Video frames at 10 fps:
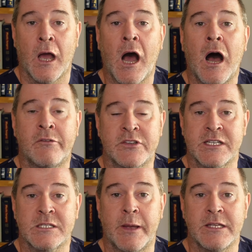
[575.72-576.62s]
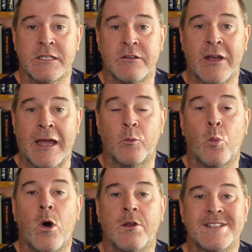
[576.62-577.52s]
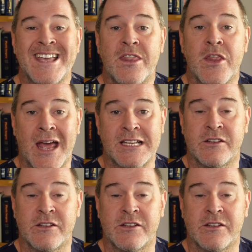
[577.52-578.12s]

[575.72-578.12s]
half as expensive and 1/10 as